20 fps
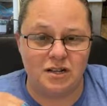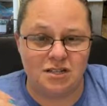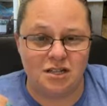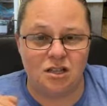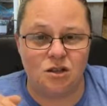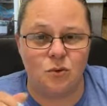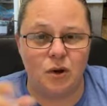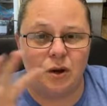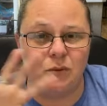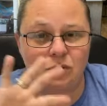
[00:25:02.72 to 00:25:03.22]
the
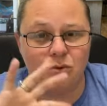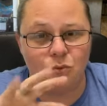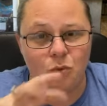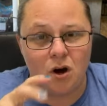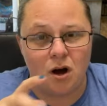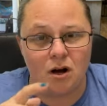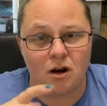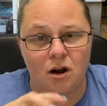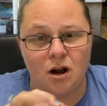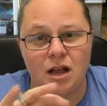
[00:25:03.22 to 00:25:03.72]
rest of the way
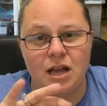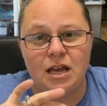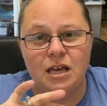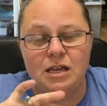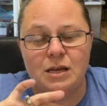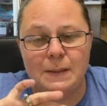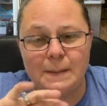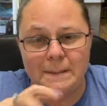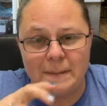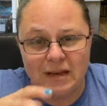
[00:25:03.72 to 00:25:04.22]
with water.
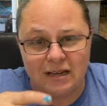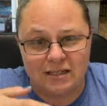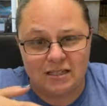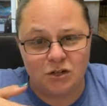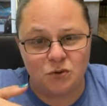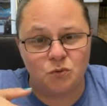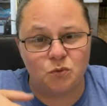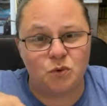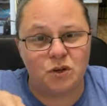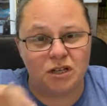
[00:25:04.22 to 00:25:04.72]
You
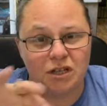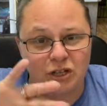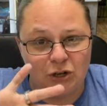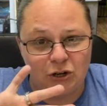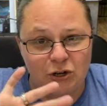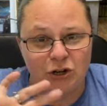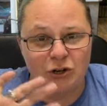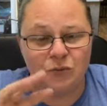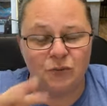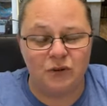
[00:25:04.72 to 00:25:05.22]
mix it
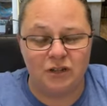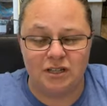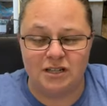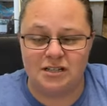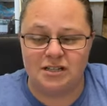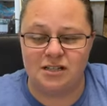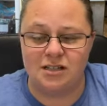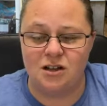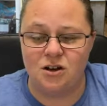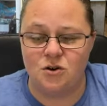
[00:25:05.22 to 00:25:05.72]
really good and
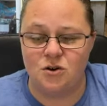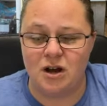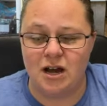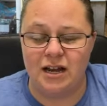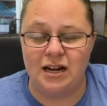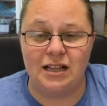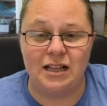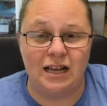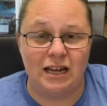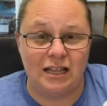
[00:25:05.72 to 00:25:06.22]
really slow,
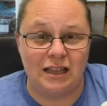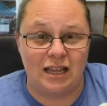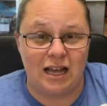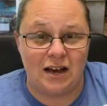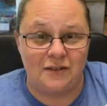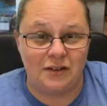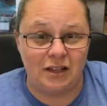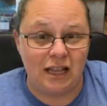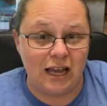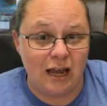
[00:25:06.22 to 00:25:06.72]
kind of like a
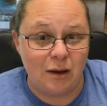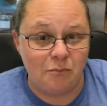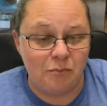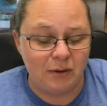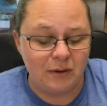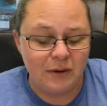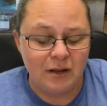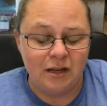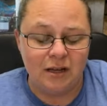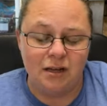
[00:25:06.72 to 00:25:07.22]
lava
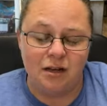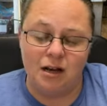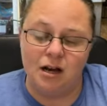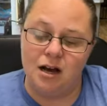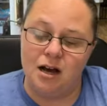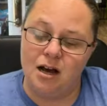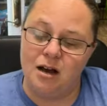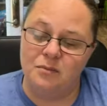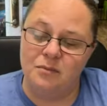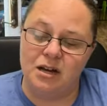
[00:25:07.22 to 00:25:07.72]
lamp
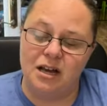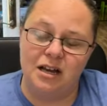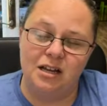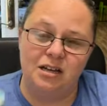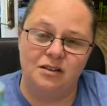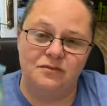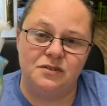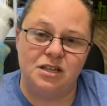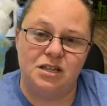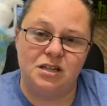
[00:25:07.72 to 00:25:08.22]
um,
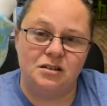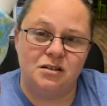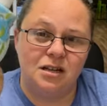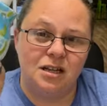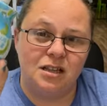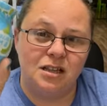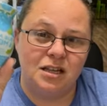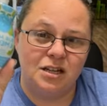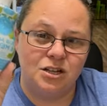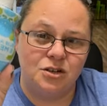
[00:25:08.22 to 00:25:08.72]
kind of
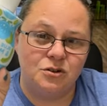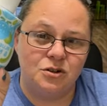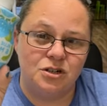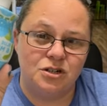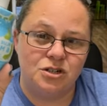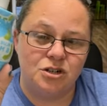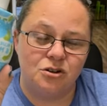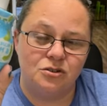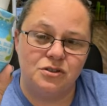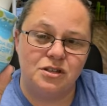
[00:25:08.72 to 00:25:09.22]
deal. And then you
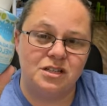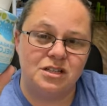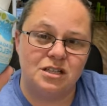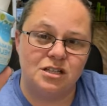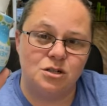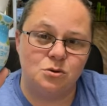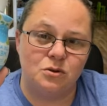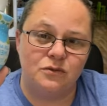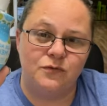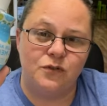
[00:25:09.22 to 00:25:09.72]
can turn
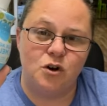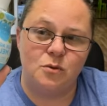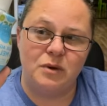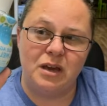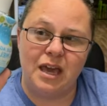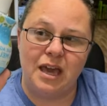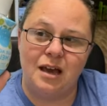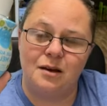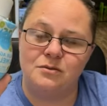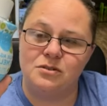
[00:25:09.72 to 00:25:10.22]
this into a
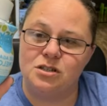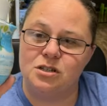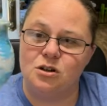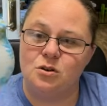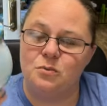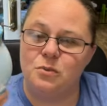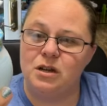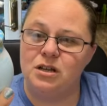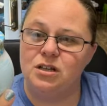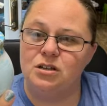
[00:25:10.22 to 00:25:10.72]
foaming hand
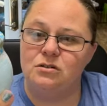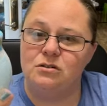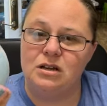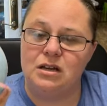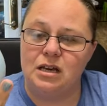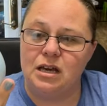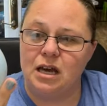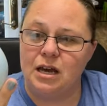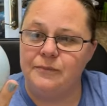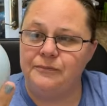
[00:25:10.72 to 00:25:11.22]
soap and you
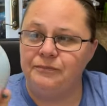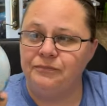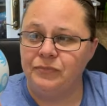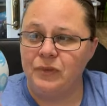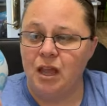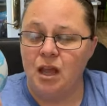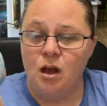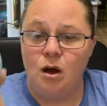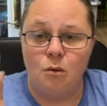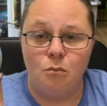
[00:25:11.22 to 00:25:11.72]
can get
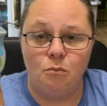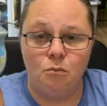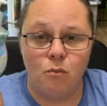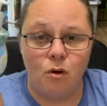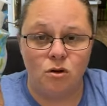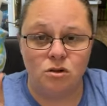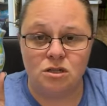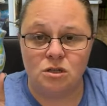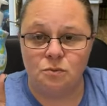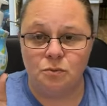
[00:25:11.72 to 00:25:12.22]

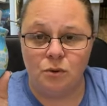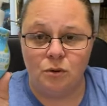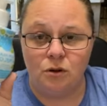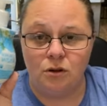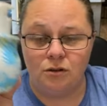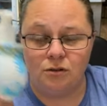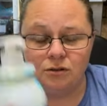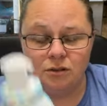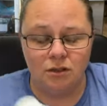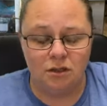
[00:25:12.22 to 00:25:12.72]

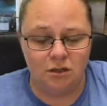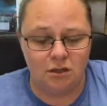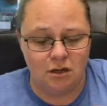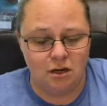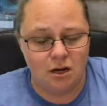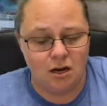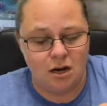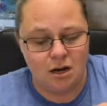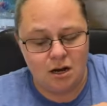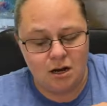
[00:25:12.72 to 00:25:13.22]
multiple
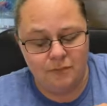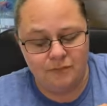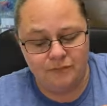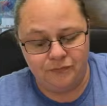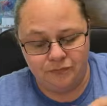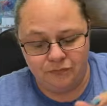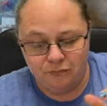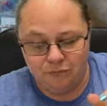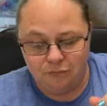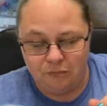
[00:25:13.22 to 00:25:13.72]

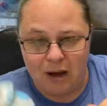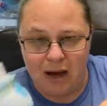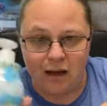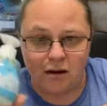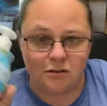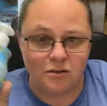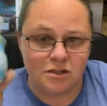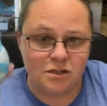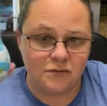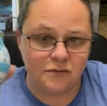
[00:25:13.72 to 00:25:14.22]
um,
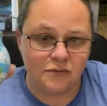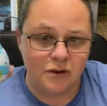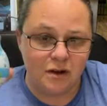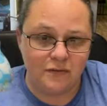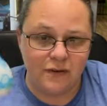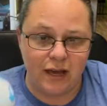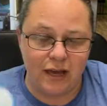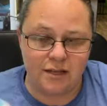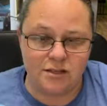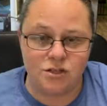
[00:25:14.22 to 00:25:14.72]
bottles
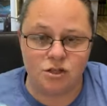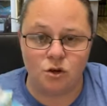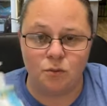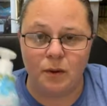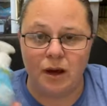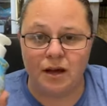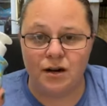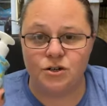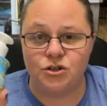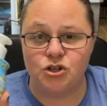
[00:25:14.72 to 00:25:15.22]
of, of hand
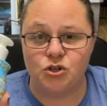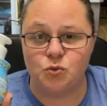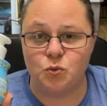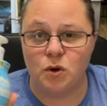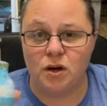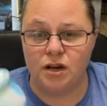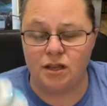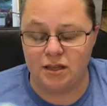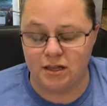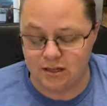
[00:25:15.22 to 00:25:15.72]
soap out of
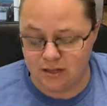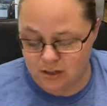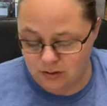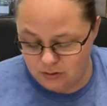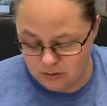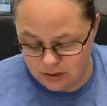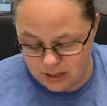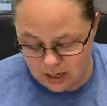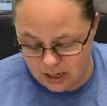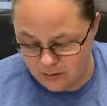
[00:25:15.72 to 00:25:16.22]
just one of these.
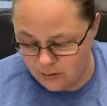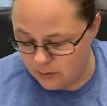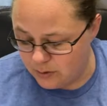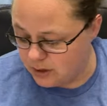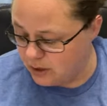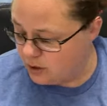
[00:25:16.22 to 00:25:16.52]
So it was kind of